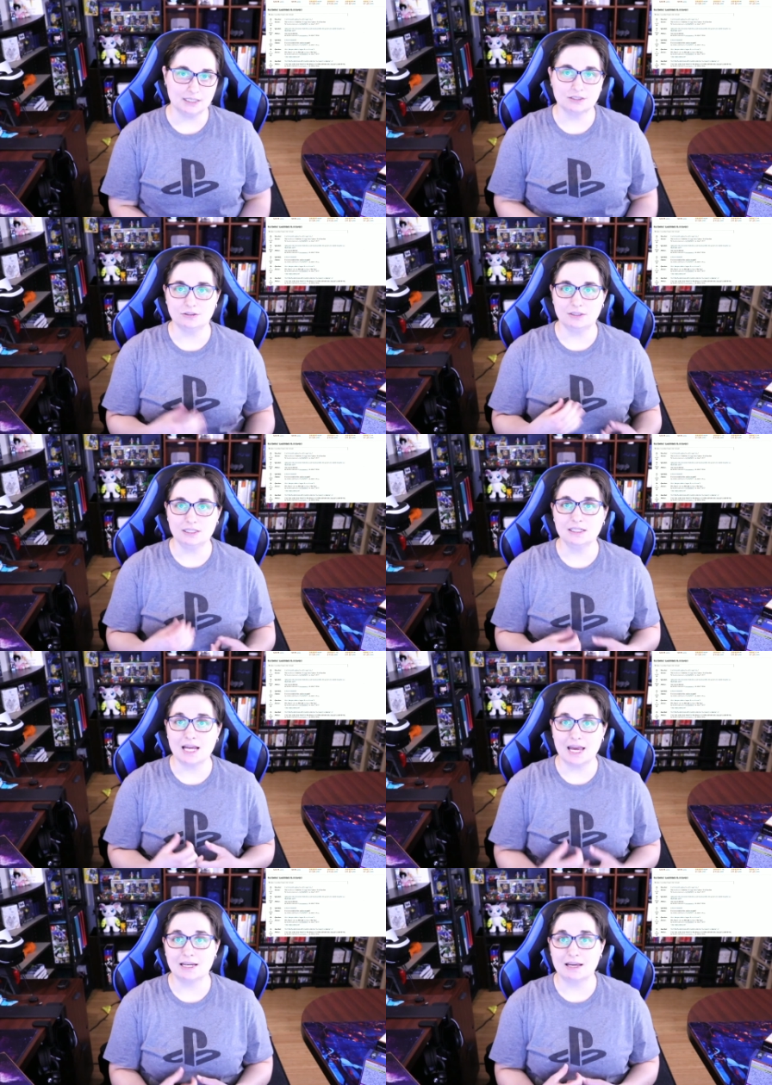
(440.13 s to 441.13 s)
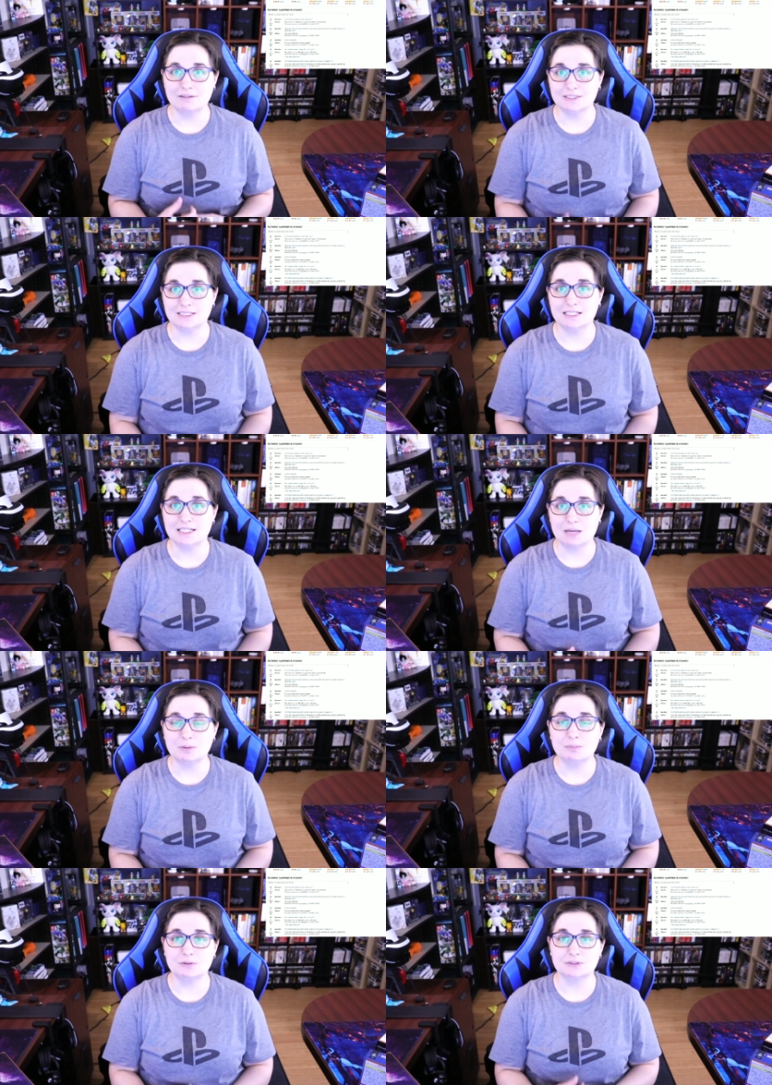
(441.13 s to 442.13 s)
So you need an NFC
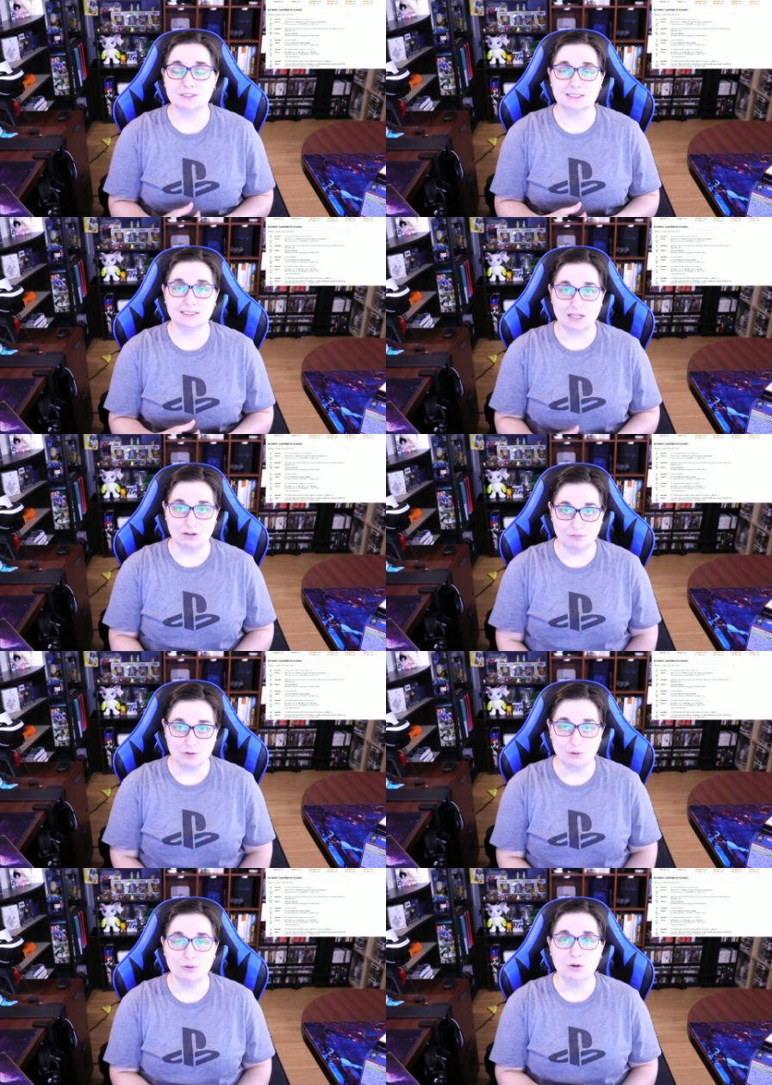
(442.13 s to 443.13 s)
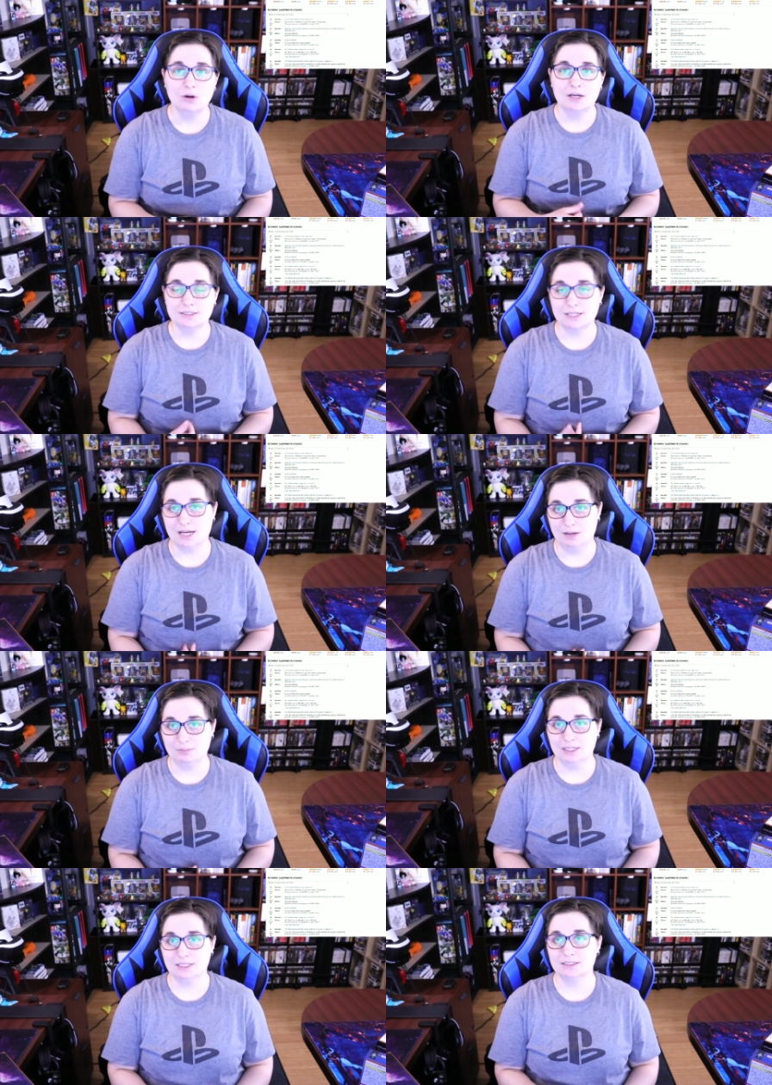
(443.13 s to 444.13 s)
capable cell phone,
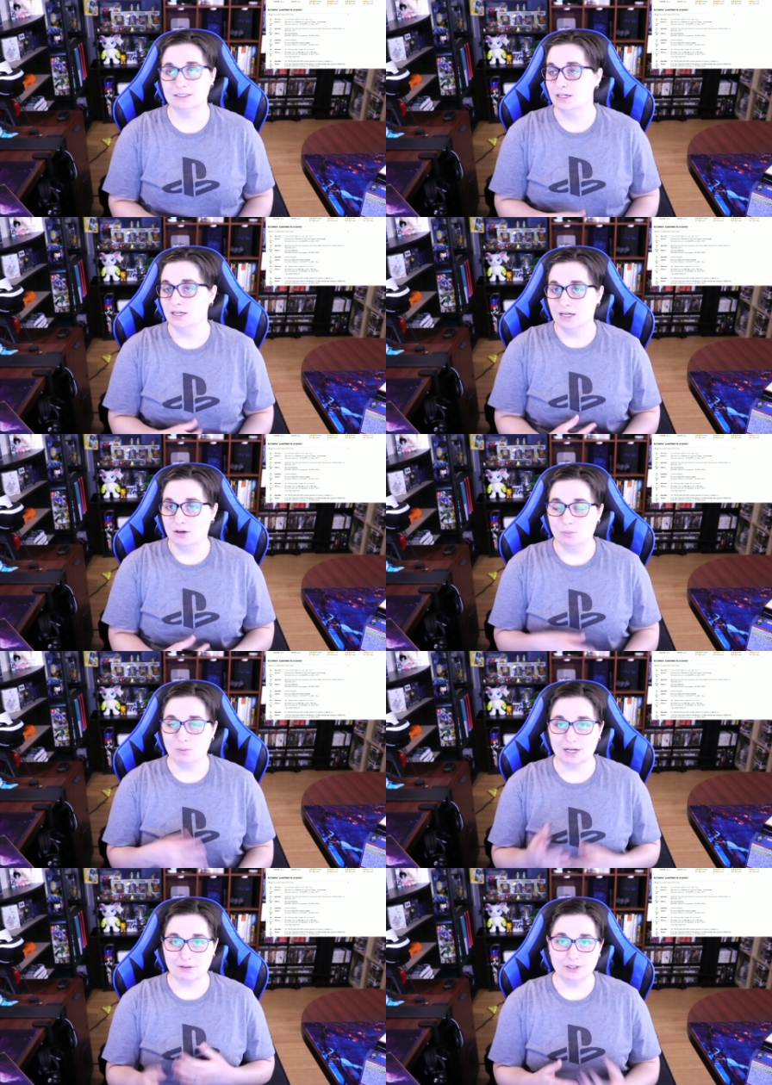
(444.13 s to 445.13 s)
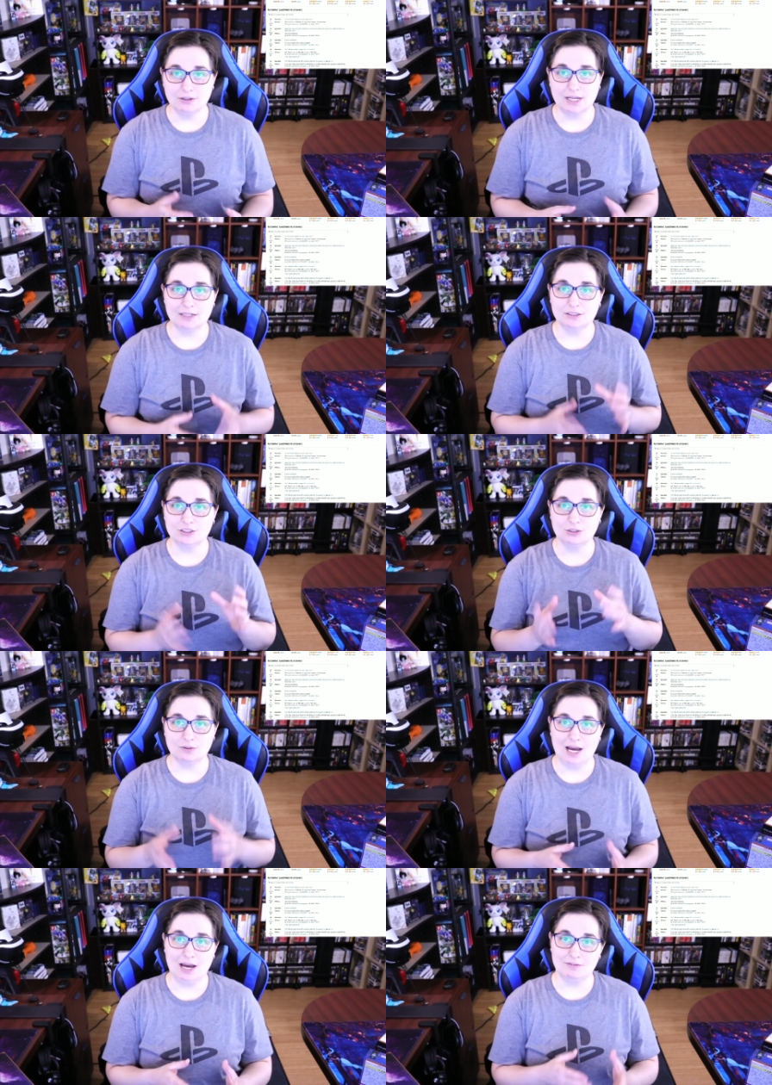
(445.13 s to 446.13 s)
tablet, whatever you can to
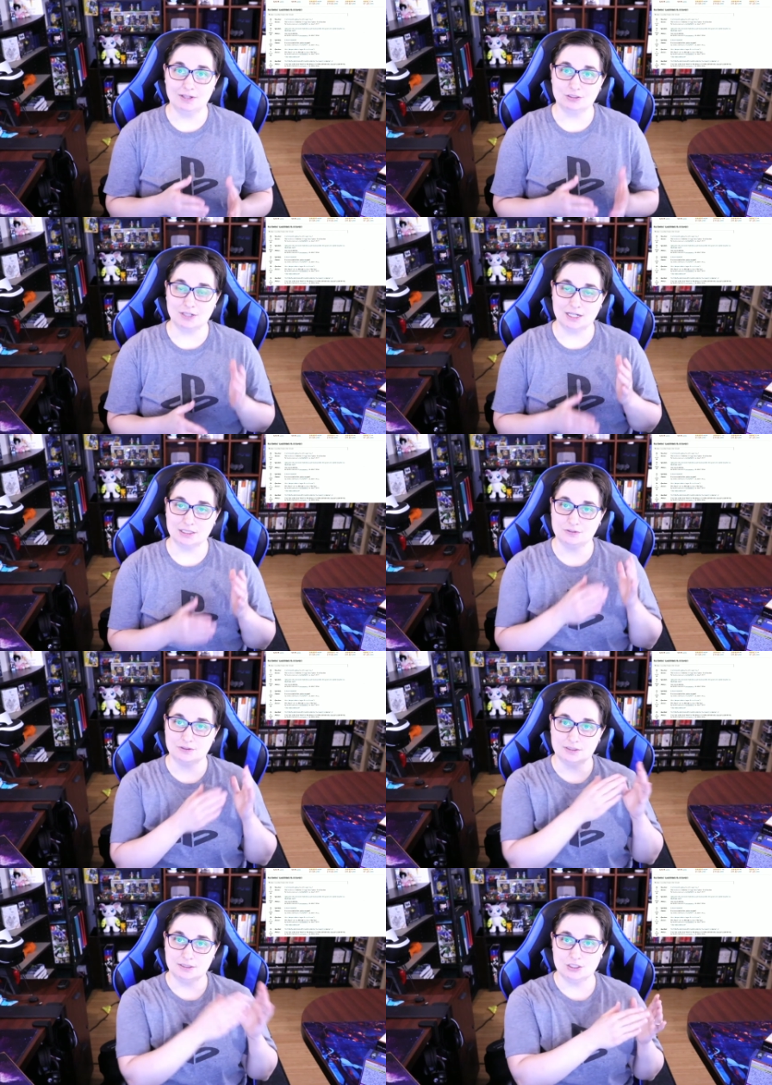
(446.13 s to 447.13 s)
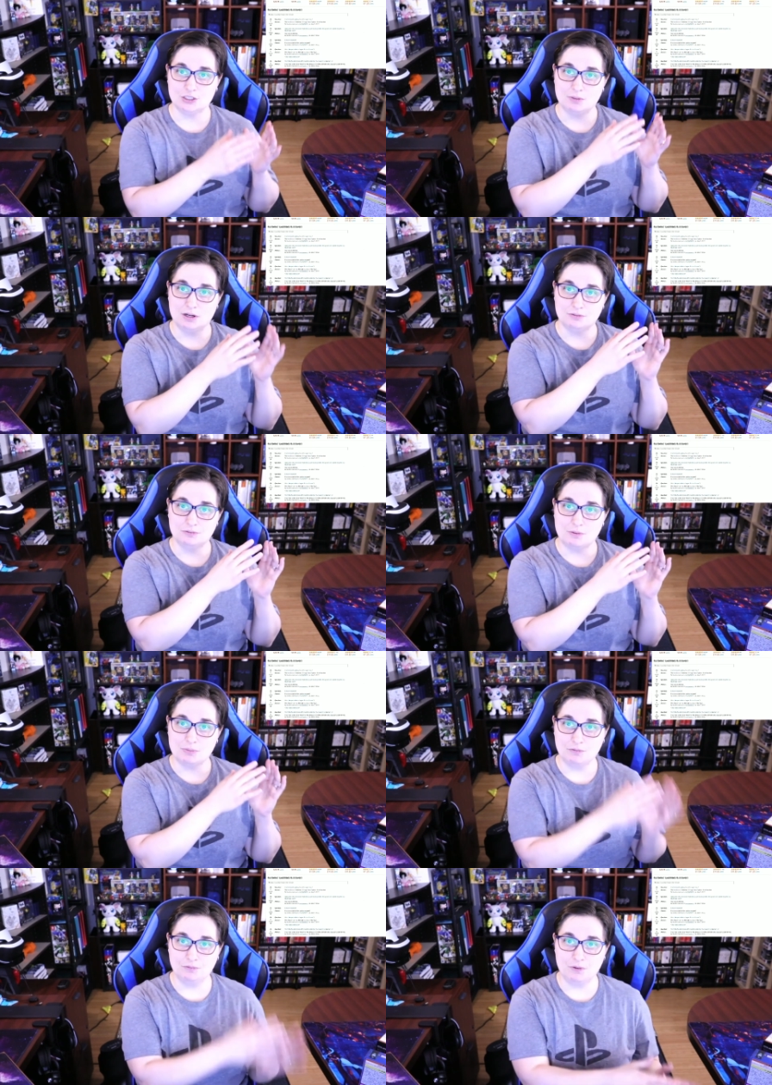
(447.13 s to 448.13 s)
have it transfer the Digimon from
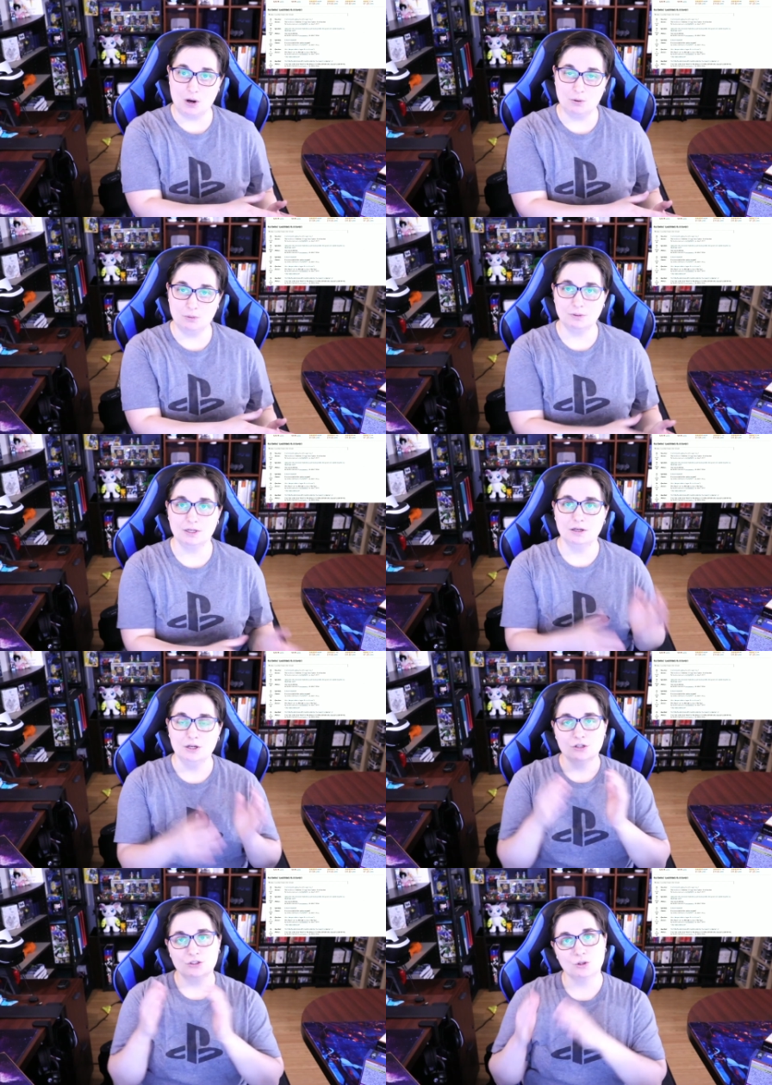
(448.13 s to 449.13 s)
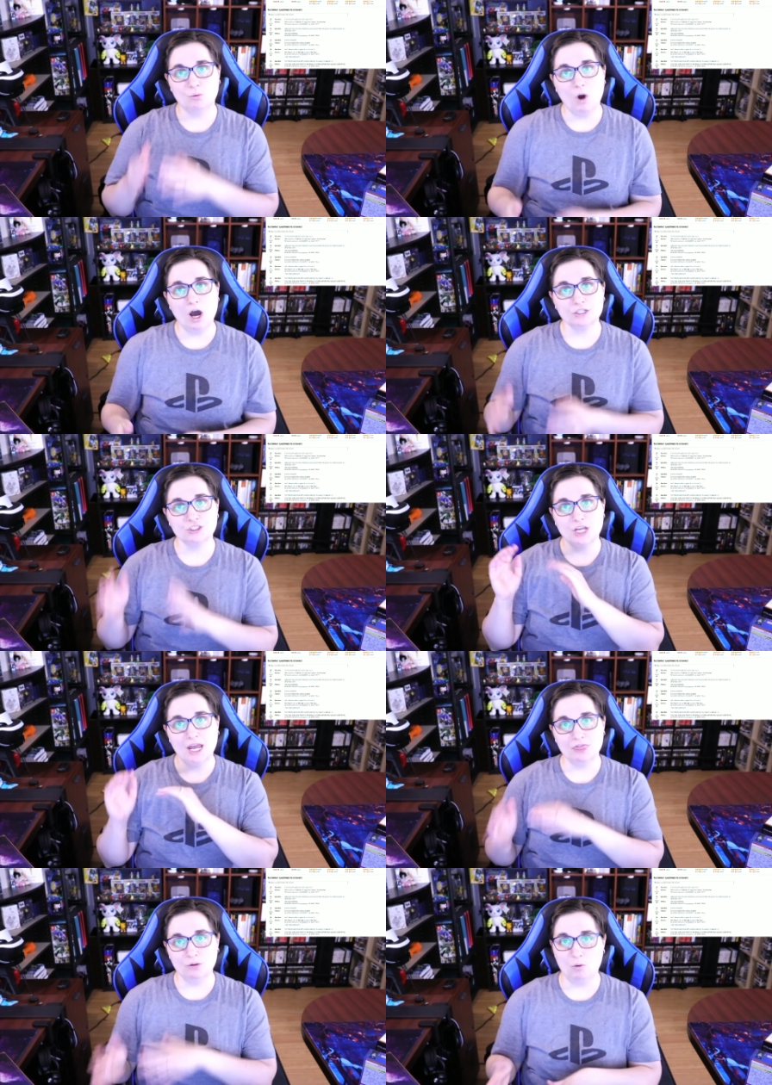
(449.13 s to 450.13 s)
the phone to the watch
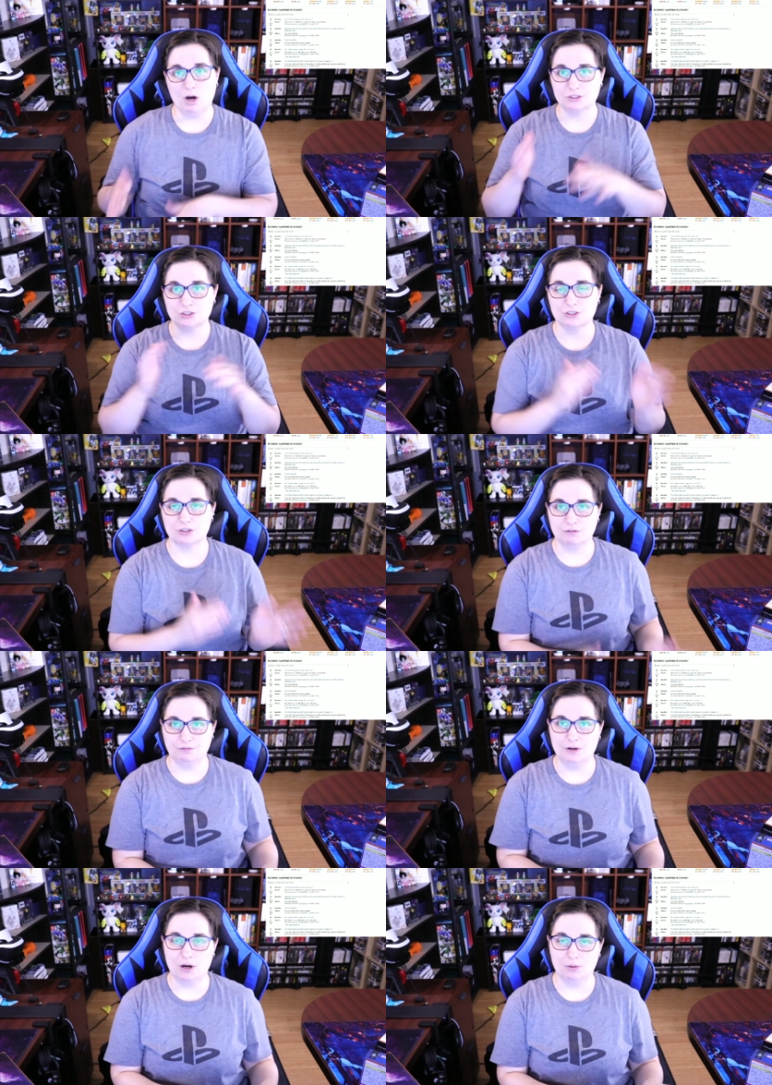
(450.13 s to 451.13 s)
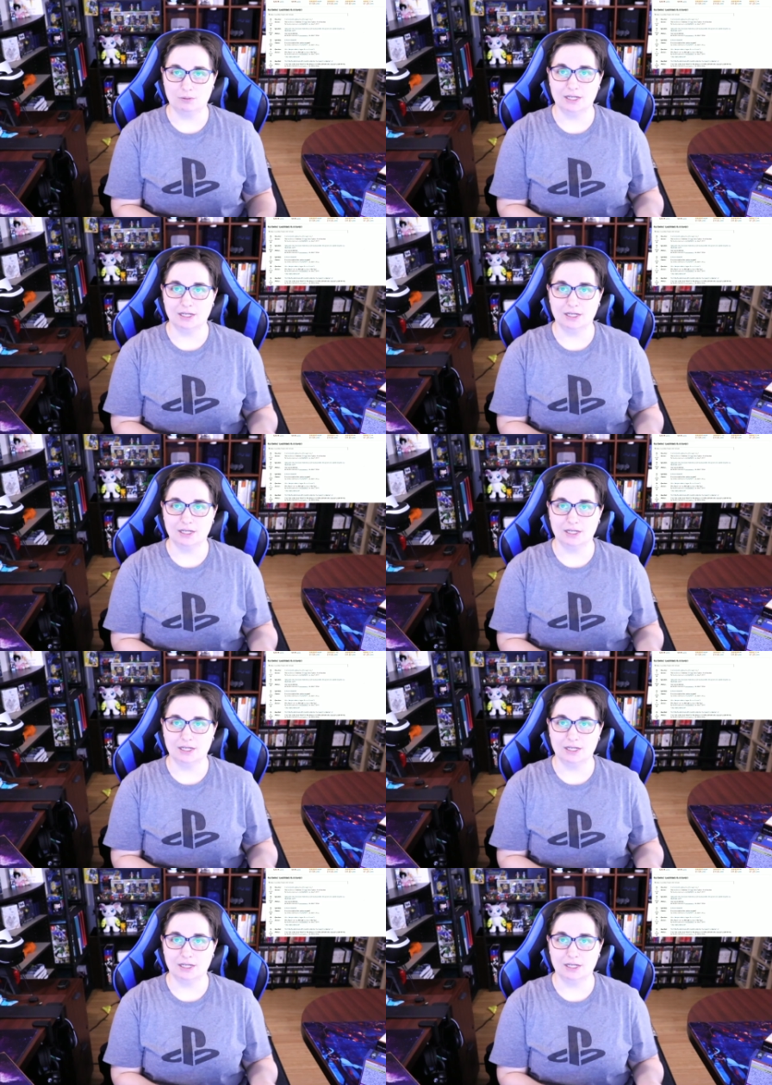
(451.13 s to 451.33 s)
and the watch to the phone.